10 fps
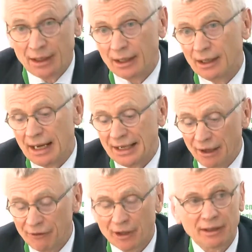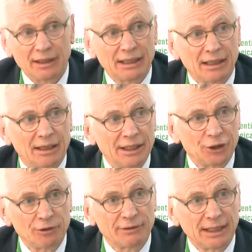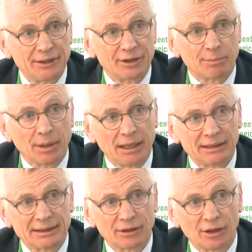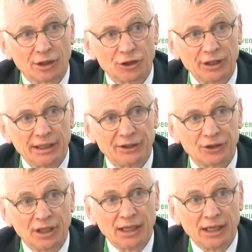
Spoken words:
Another issue related to biotechnology is